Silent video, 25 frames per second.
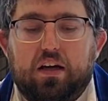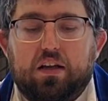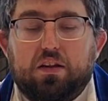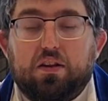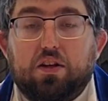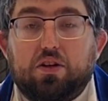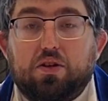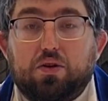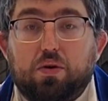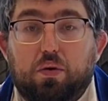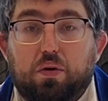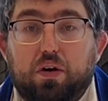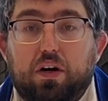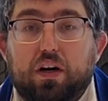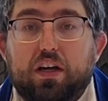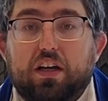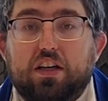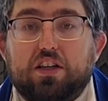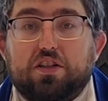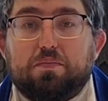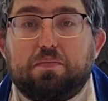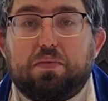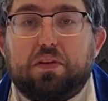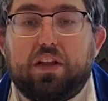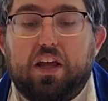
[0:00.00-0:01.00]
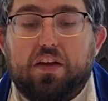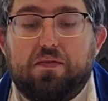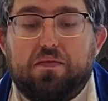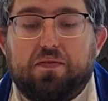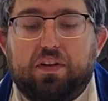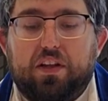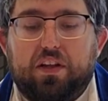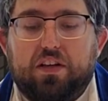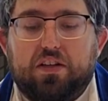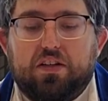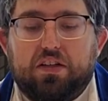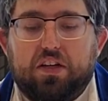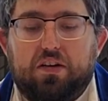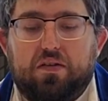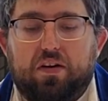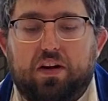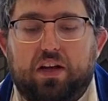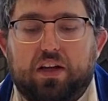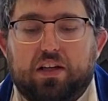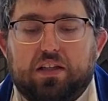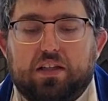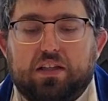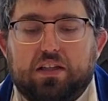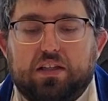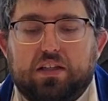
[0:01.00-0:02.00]
The Torah is playfully
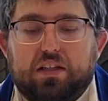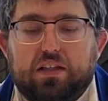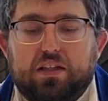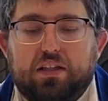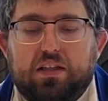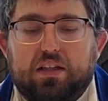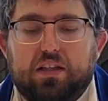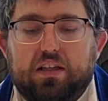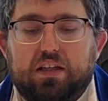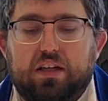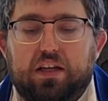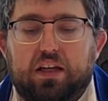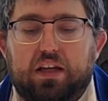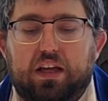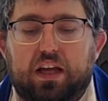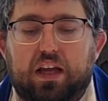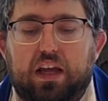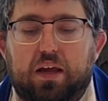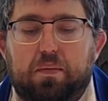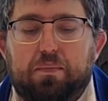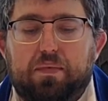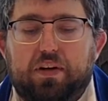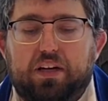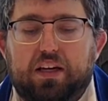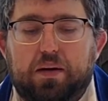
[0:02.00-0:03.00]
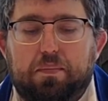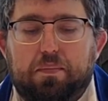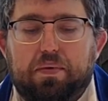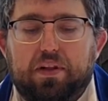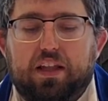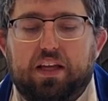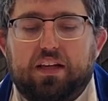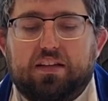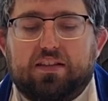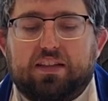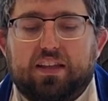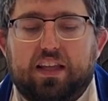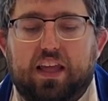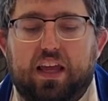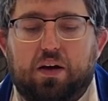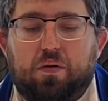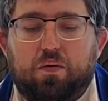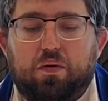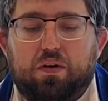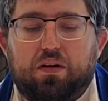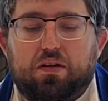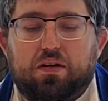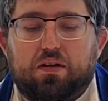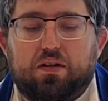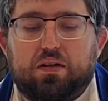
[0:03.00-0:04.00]
serious. It manipulates
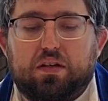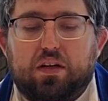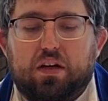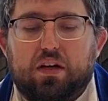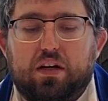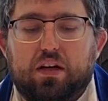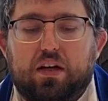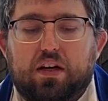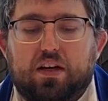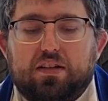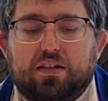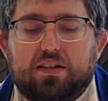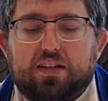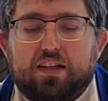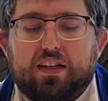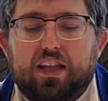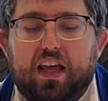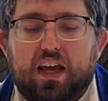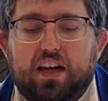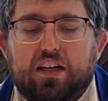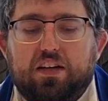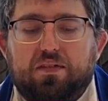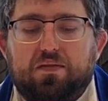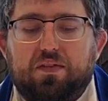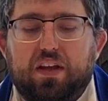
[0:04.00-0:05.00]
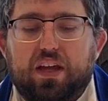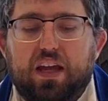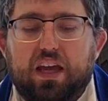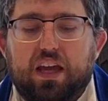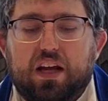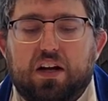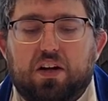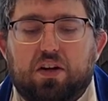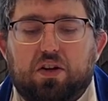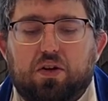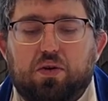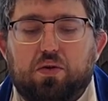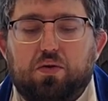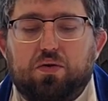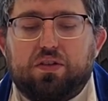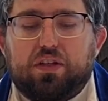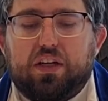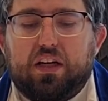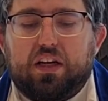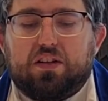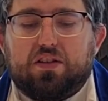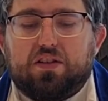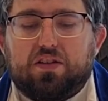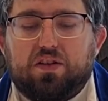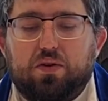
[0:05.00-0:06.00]
language, selectively includes and
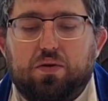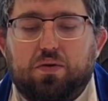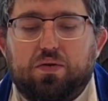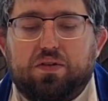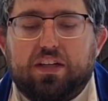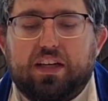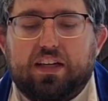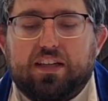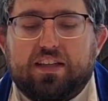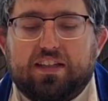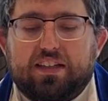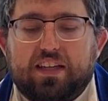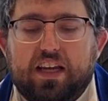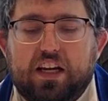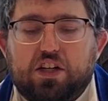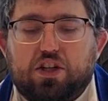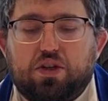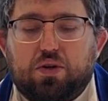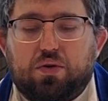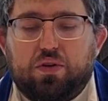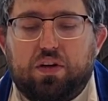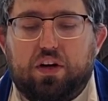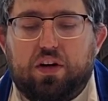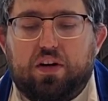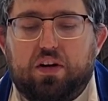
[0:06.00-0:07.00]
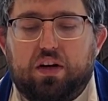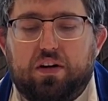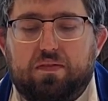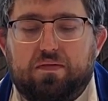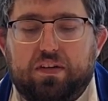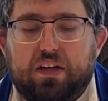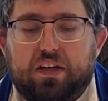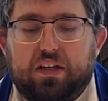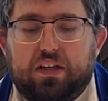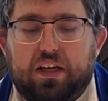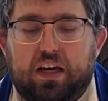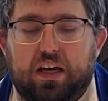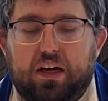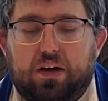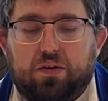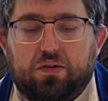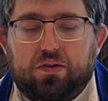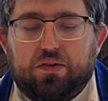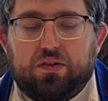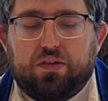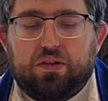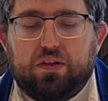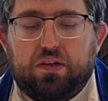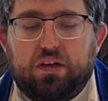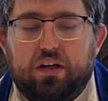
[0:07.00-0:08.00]
excludes essential narrative
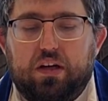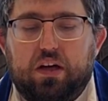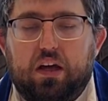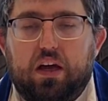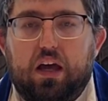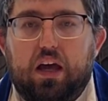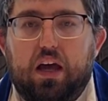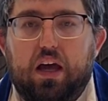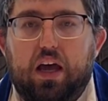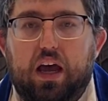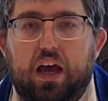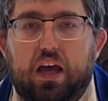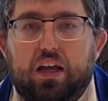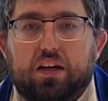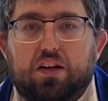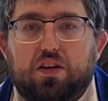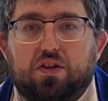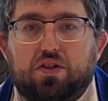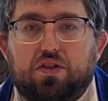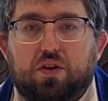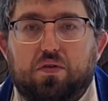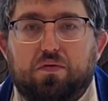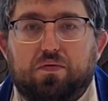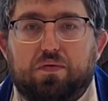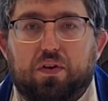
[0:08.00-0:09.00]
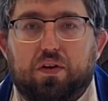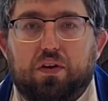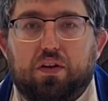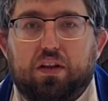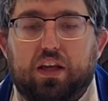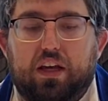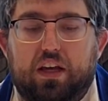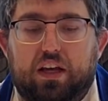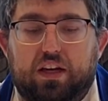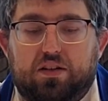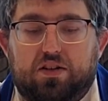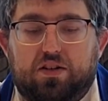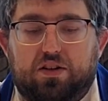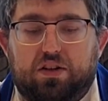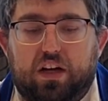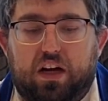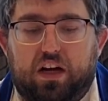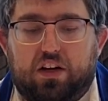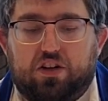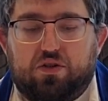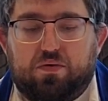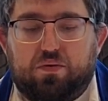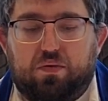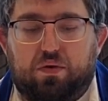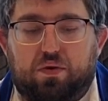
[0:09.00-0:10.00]
details, and is overtly
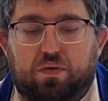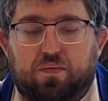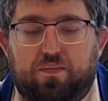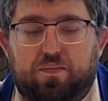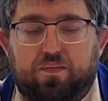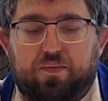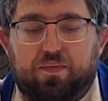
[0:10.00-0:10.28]
intertextual.